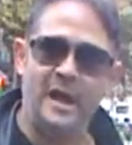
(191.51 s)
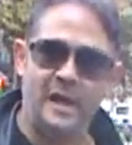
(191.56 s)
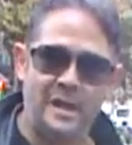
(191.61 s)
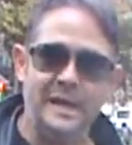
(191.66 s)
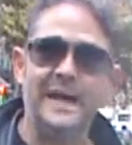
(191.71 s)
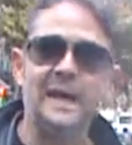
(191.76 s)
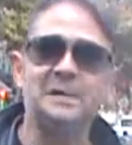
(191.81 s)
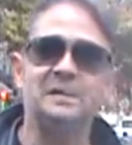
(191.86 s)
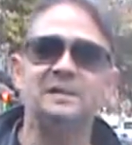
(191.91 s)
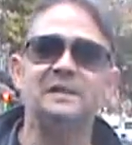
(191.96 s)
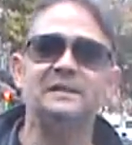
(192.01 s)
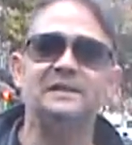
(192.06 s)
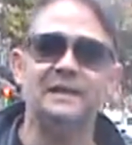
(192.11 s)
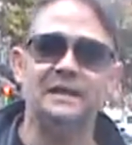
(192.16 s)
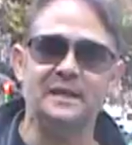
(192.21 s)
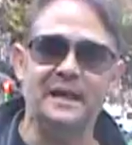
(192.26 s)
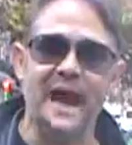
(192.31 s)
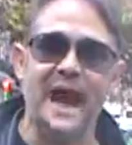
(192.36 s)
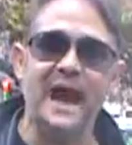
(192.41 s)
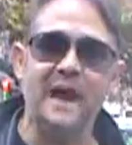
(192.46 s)
yet she
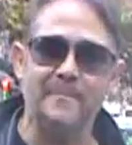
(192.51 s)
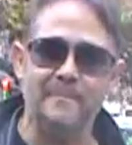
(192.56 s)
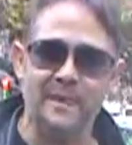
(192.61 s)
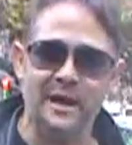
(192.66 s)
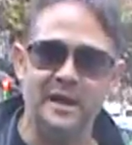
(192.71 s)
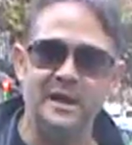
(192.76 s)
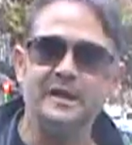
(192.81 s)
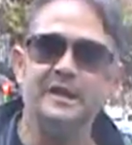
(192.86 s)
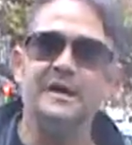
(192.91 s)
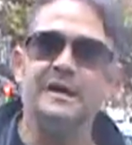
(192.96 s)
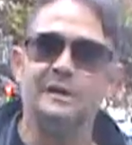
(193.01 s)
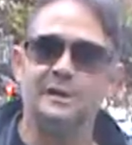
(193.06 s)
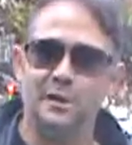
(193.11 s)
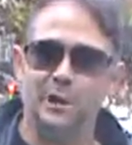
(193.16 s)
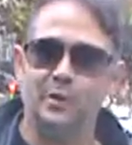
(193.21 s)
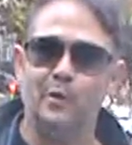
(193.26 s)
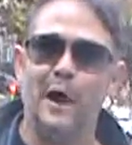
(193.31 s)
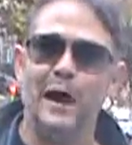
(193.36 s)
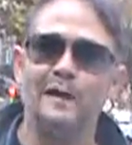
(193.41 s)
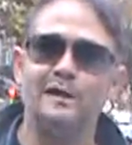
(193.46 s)
denied me
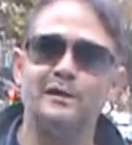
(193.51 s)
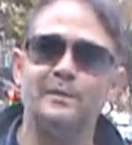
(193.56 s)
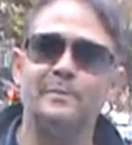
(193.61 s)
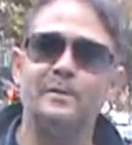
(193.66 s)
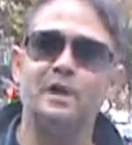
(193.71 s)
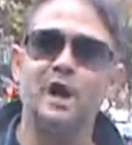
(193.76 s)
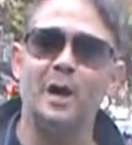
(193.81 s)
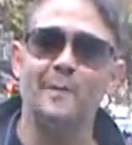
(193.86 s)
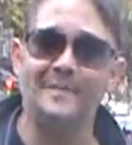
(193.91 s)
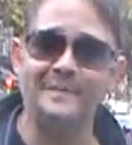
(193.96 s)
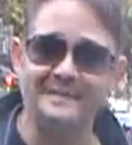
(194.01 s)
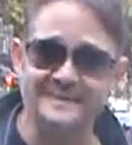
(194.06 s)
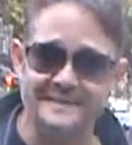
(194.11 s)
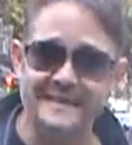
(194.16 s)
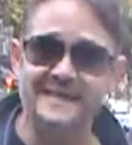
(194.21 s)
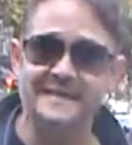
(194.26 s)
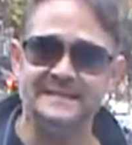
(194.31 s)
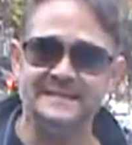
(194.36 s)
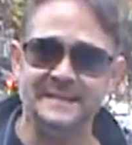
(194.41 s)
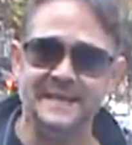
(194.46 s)
the right to become a
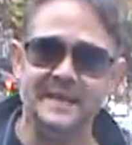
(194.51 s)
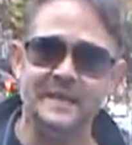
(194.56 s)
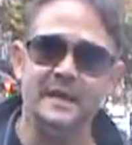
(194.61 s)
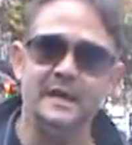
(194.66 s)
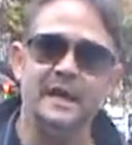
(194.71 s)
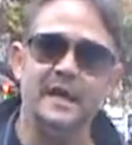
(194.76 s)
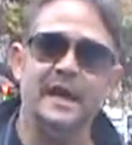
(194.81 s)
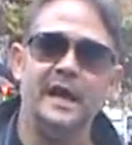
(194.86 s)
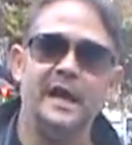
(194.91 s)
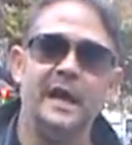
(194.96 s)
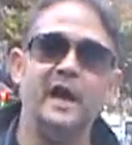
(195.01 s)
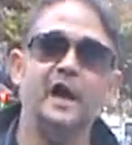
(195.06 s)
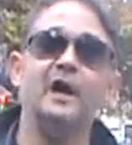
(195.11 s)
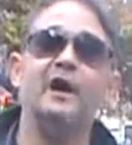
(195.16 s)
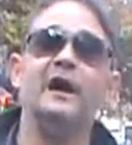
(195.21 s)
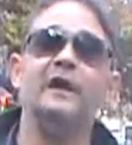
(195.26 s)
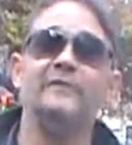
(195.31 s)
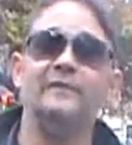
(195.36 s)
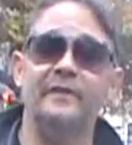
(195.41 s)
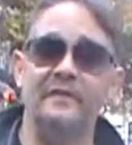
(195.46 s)
citizen
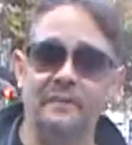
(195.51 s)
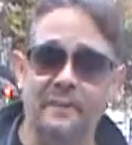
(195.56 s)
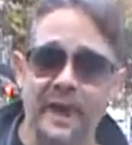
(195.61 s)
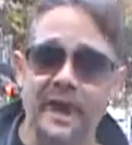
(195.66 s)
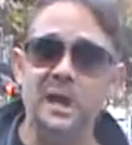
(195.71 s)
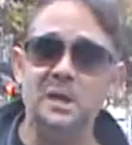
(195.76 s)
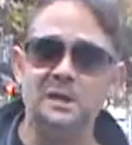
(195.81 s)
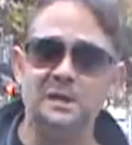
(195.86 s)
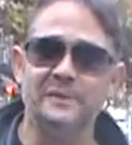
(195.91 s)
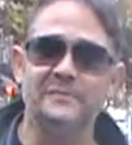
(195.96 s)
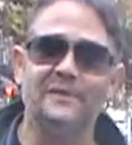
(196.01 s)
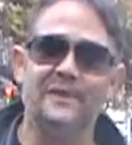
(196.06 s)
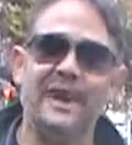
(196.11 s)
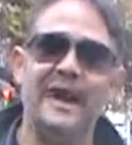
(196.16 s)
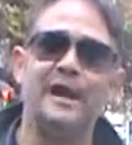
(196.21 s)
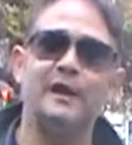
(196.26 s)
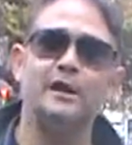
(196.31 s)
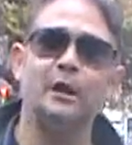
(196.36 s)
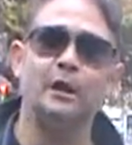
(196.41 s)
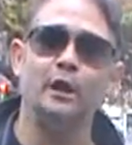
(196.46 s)
here in the nation that
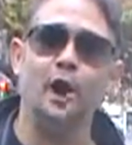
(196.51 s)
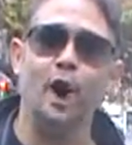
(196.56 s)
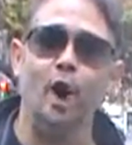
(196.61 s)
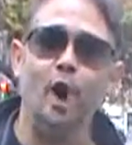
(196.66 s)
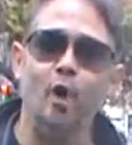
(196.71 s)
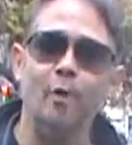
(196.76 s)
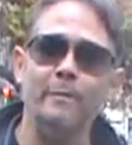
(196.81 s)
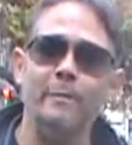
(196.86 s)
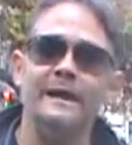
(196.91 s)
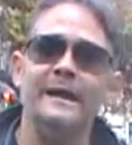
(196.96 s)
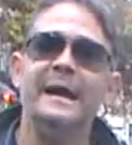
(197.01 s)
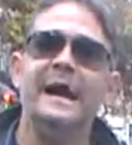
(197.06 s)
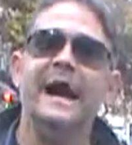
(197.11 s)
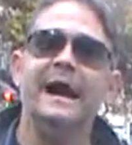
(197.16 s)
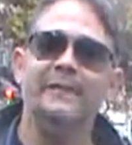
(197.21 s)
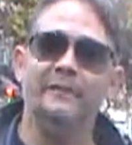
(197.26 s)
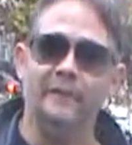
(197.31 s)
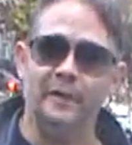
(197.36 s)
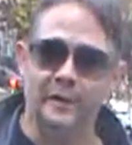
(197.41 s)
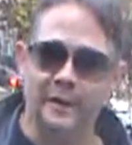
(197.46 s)
I call home,
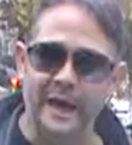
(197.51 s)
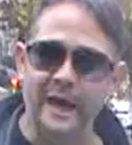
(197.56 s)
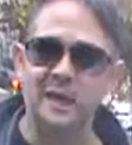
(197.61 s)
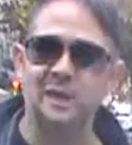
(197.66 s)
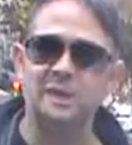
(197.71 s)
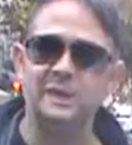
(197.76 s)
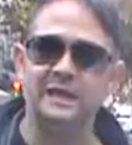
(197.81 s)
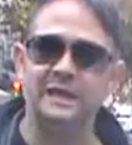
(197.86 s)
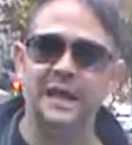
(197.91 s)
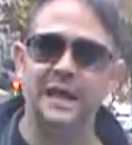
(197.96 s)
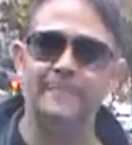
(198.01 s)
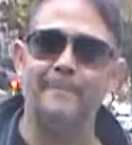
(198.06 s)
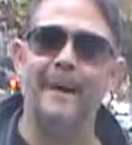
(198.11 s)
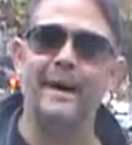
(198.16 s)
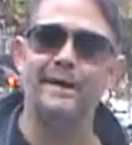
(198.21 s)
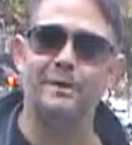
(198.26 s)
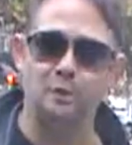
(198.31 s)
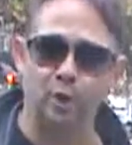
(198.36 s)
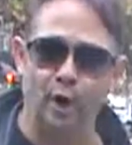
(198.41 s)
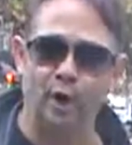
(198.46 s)
in the nation that
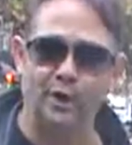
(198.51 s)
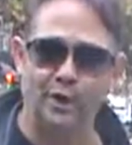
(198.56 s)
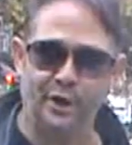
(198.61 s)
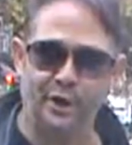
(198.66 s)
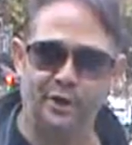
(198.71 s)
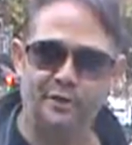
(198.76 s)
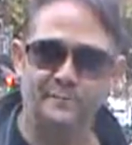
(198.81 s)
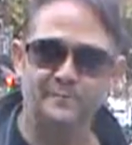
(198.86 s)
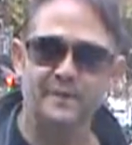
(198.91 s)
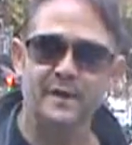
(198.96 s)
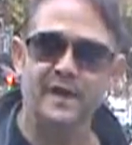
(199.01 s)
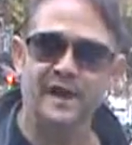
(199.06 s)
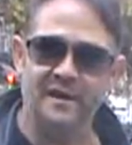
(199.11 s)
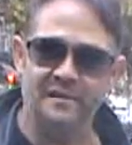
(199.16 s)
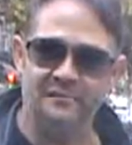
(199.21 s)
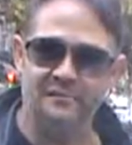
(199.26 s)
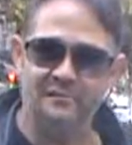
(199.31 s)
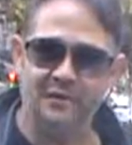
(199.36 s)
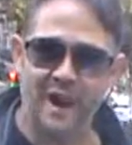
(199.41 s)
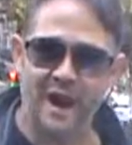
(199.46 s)
my daughter,
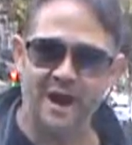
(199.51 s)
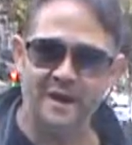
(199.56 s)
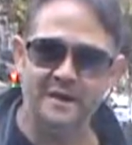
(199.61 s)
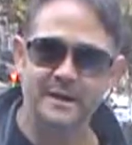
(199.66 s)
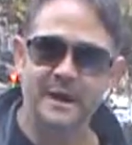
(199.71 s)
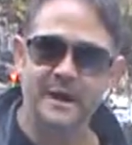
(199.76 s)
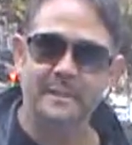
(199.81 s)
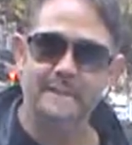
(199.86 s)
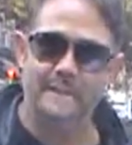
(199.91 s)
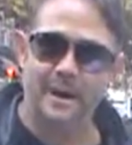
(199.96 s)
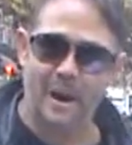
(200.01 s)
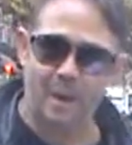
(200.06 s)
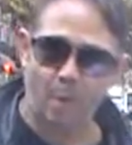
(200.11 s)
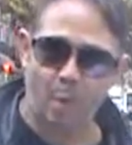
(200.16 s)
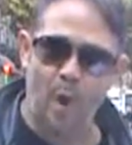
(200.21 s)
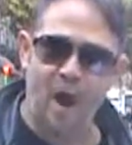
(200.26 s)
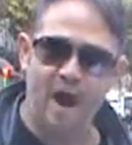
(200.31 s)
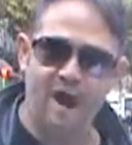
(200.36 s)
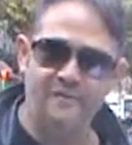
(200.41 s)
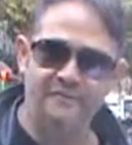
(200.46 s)
Efrat, my
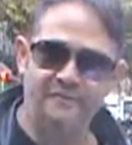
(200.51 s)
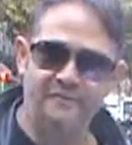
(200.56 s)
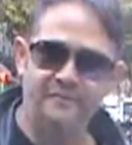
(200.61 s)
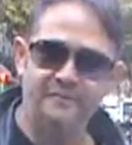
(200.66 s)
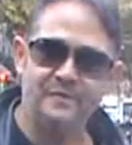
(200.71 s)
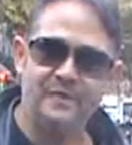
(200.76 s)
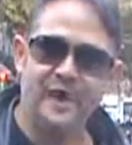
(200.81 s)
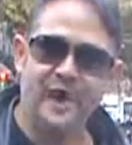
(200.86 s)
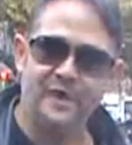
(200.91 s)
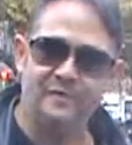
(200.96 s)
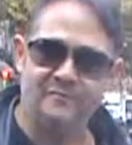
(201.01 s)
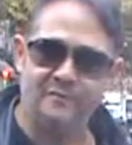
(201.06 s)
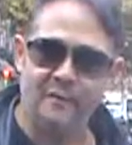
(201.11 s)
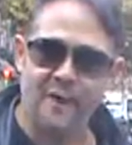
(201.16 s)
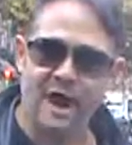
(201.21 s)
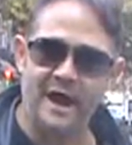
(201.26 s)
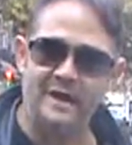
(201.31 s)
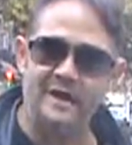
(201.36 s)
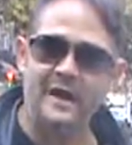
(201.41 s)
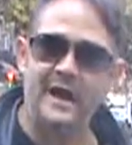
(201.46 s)
wife,
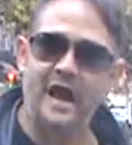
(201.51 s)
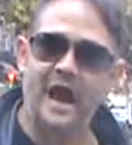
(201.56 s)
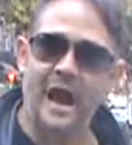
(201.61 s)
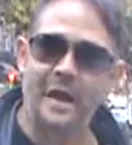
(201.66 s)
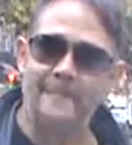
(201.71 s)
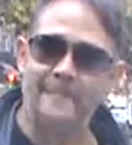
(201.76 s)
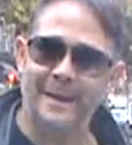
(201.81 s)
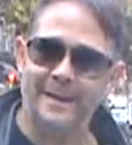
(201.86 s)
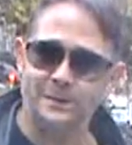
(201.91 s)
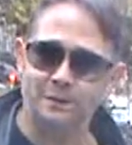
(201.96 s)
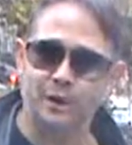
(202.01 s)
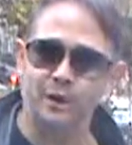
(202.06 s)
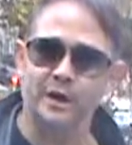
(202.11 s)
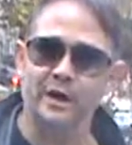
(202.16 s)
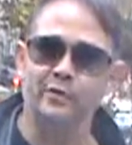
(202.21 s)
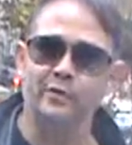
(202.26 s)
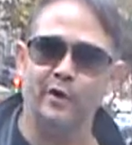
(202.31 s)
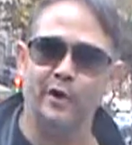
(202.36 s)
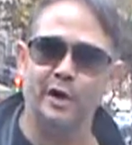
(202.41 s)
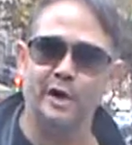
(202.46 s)
Efrat, and my
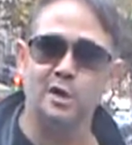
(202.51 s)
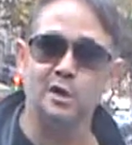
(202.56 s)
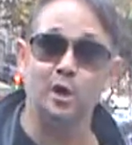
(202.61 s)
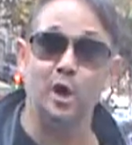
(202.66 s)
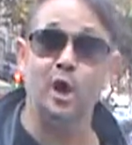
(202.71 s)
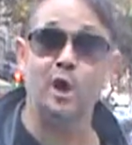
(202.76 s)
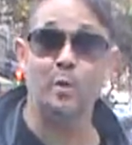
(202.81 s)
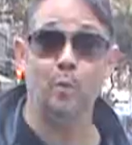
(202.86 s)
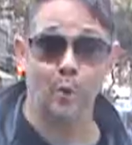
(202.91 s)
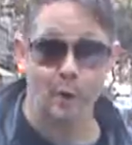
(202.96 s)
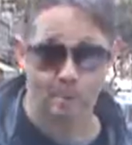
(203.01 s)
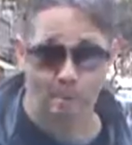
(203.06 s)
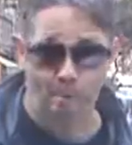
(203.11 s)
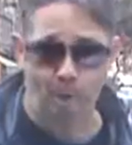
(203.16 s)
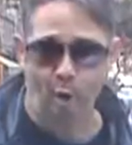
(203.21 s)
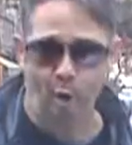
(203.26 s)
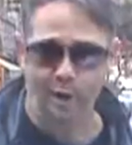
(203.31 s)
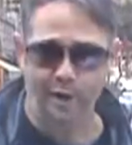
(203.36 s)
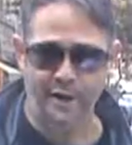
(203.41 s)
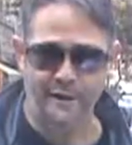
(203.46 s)
daughter, Ronnie Joy, were
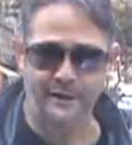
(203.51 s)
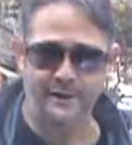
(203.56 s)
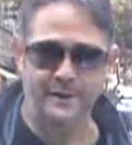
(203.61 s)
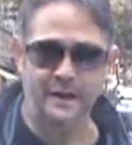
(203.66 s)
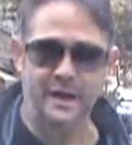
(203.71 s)
born.